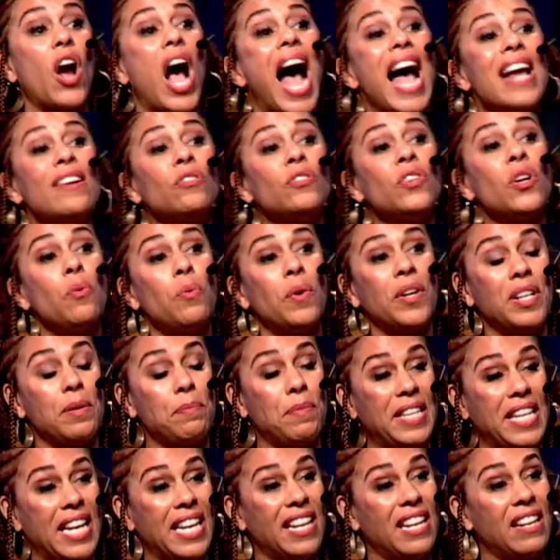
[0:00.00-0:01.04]
I don't know where to
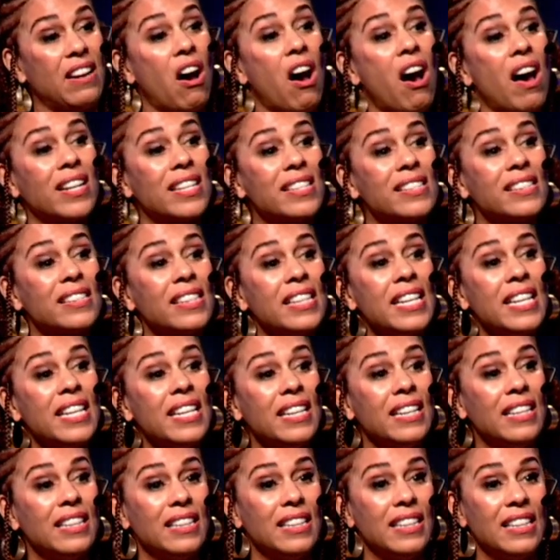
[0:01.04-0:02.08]
begin, and honestly,
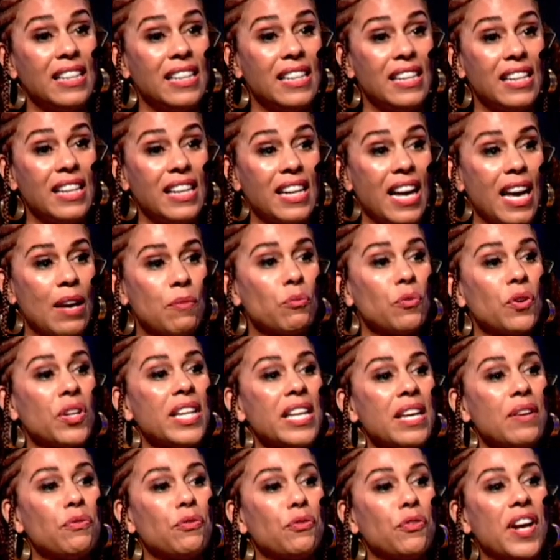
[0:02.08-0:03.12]
I'm really
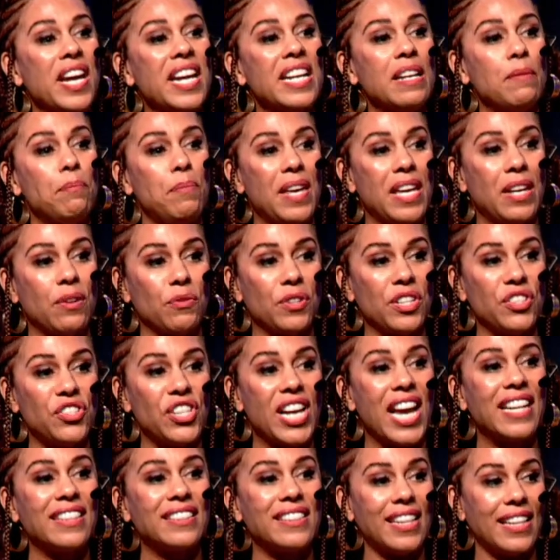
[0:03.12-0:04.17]
afraid of being
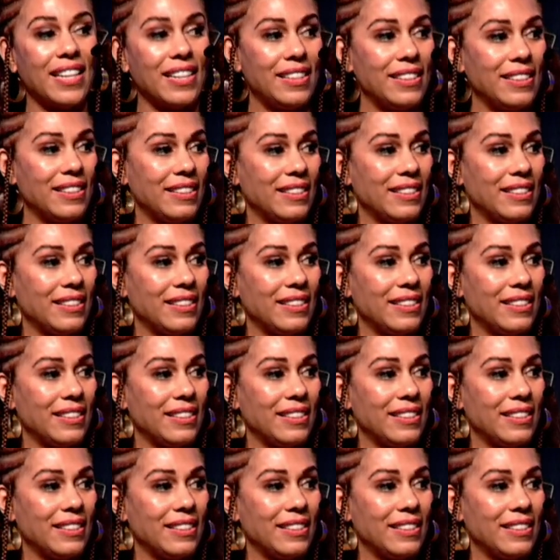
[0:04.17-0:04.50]
rejected.